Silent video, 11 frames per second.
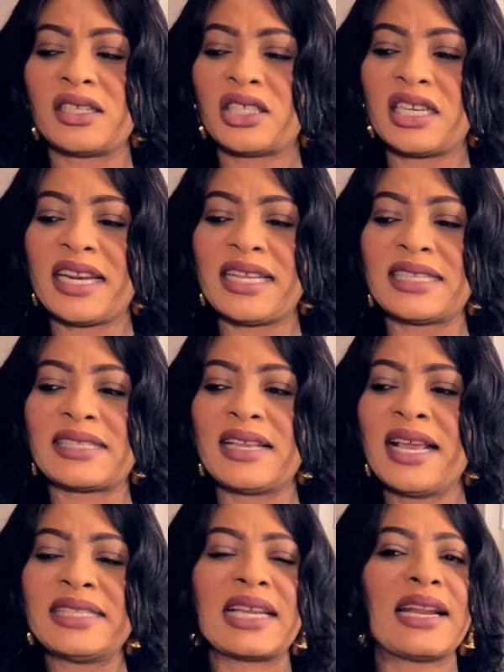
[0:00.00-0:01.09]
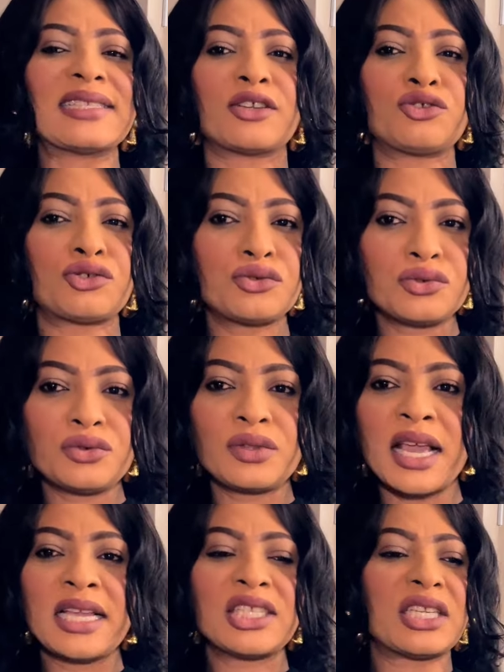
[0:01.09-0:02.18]
didn't tell us the truth.
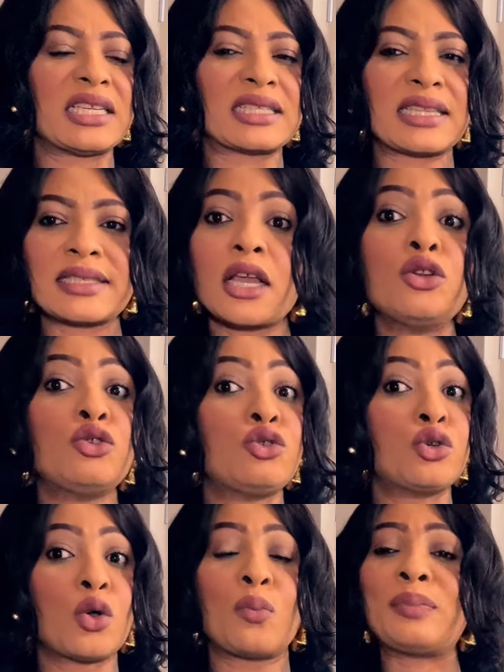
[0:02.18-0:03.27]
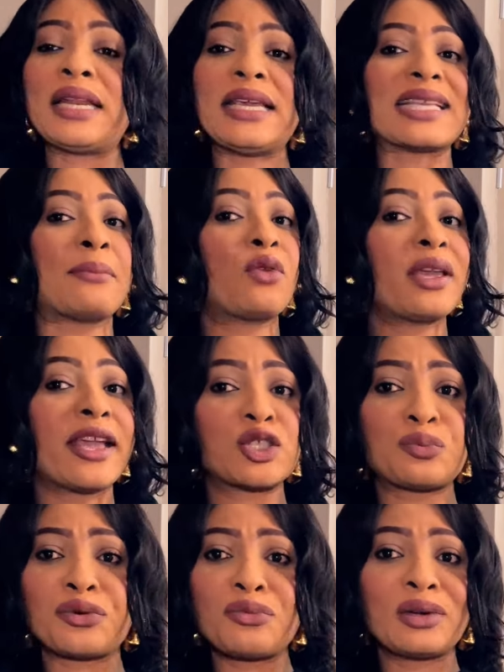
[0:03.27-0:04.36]
She is this. No, please, I'm not here to
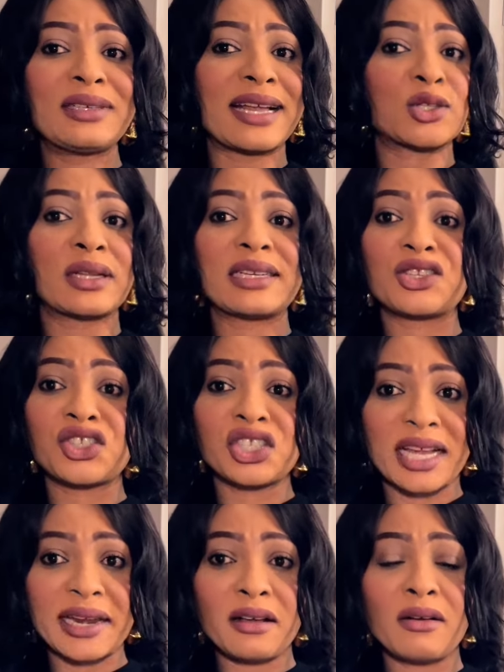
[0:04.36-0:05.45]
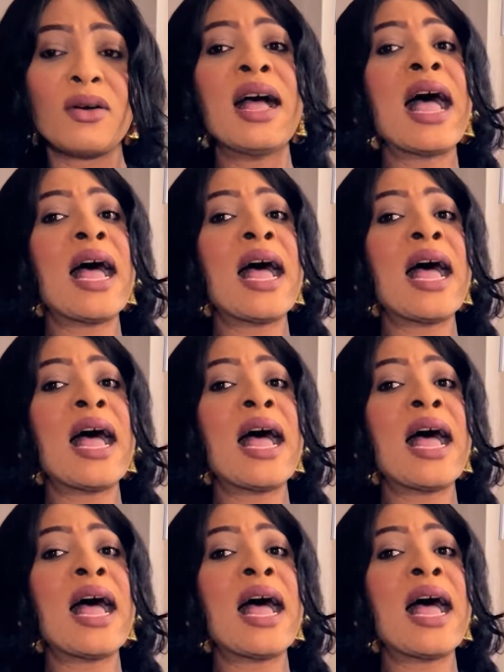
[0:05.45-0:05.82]
promote that on this channel.